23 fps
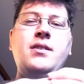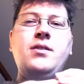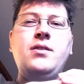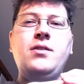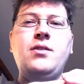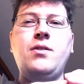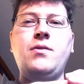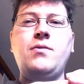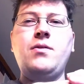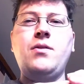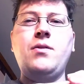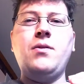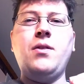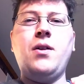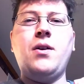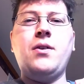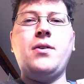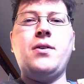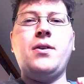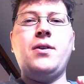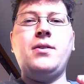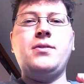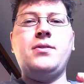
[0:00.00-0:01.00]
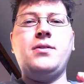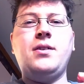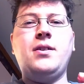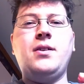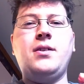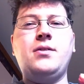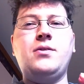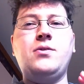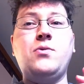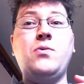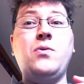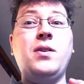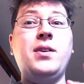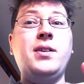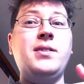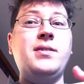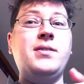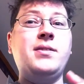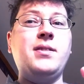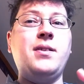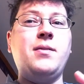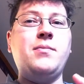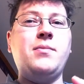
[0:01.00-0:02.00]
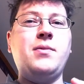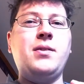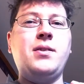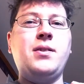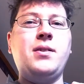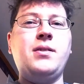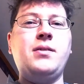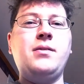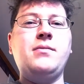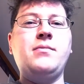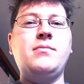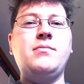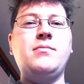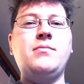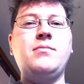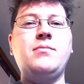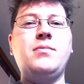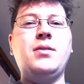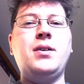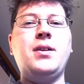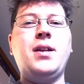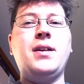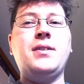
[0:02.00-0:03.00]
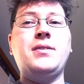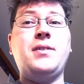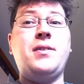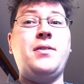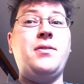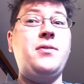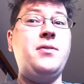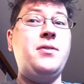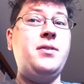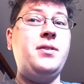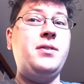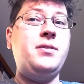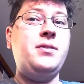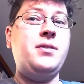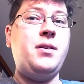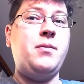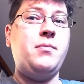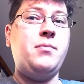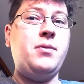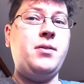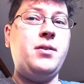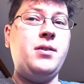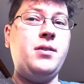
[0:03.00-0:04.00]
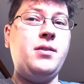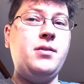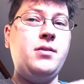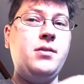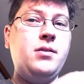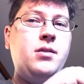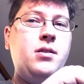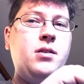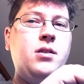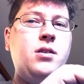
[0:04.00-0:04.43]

you know, no longer as a 20-something, but as a 30-something.